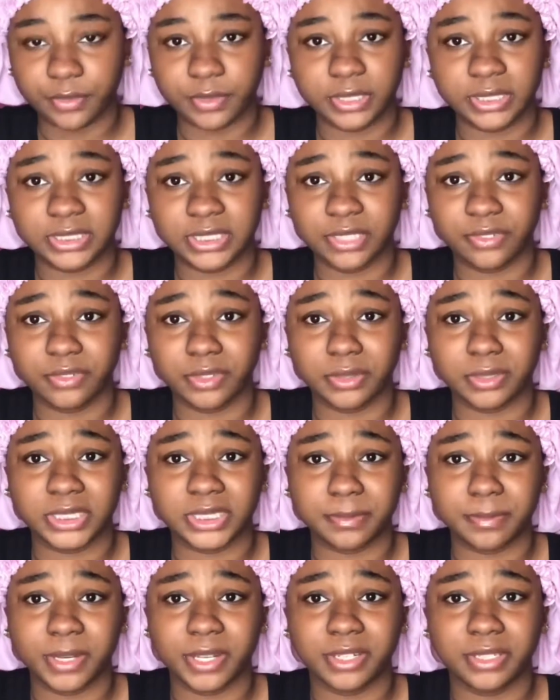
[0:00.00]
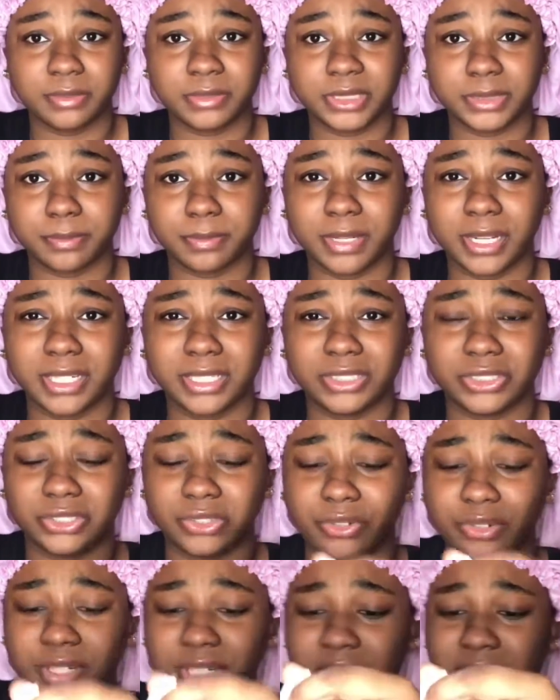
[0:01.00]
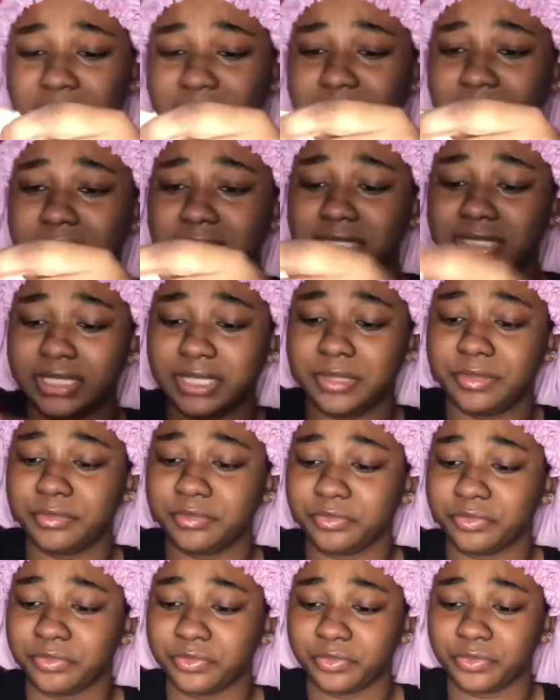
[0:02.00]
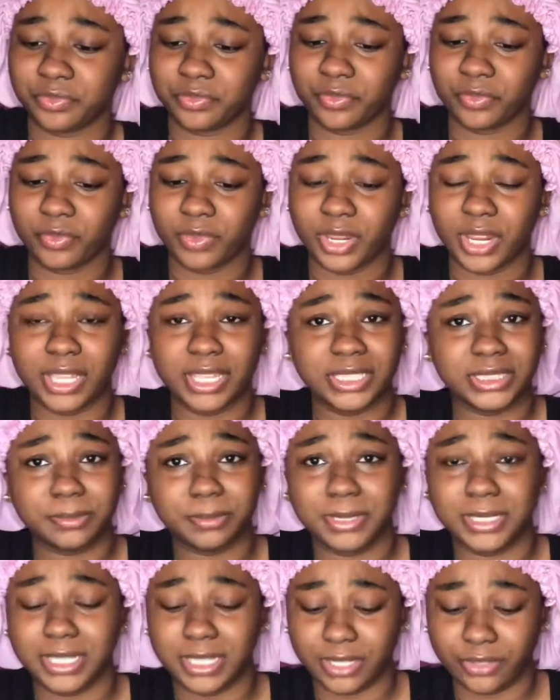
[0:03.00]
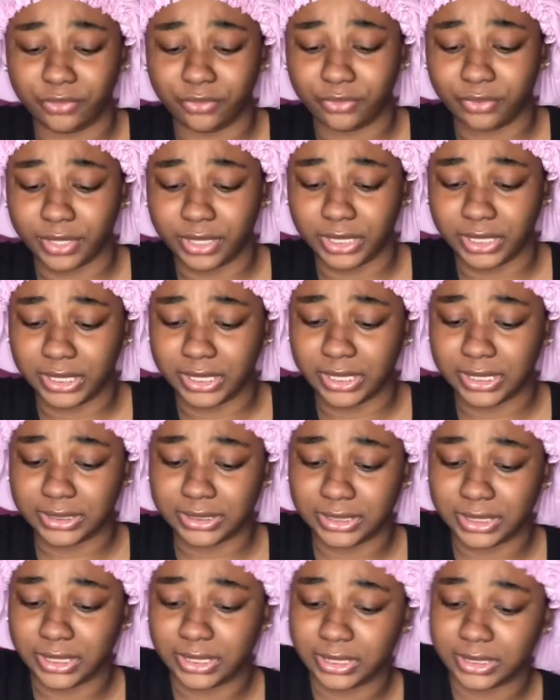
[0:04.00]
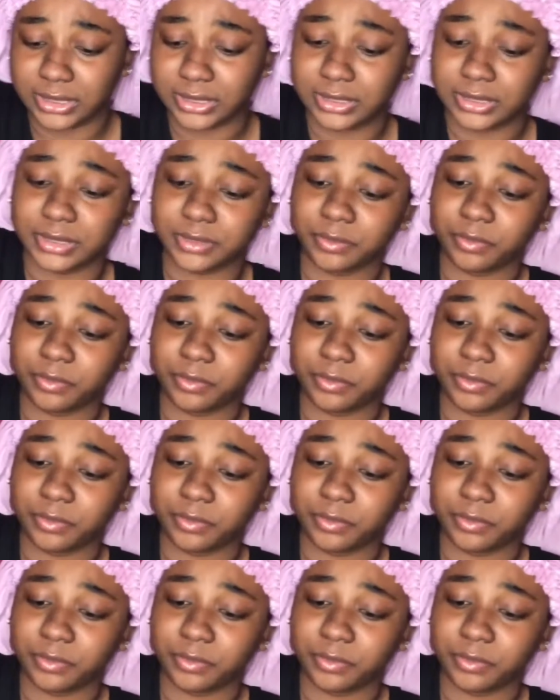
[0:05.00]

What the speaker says: self-explanatory and easy. It's beginner friendly. Yes it is.